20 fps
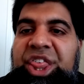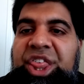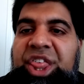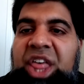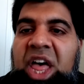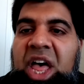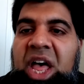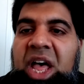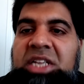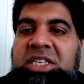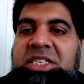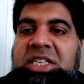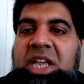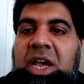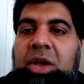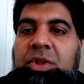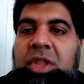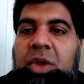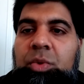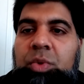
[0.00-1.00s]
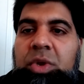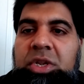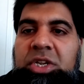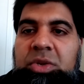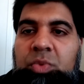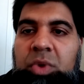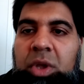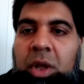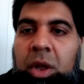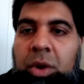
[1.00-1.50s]
the sound that
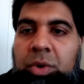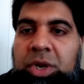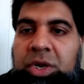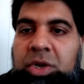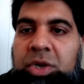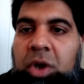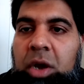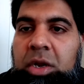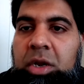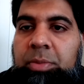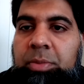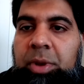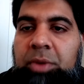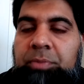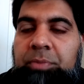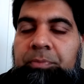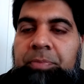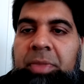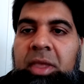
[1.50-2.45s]
we already talked about.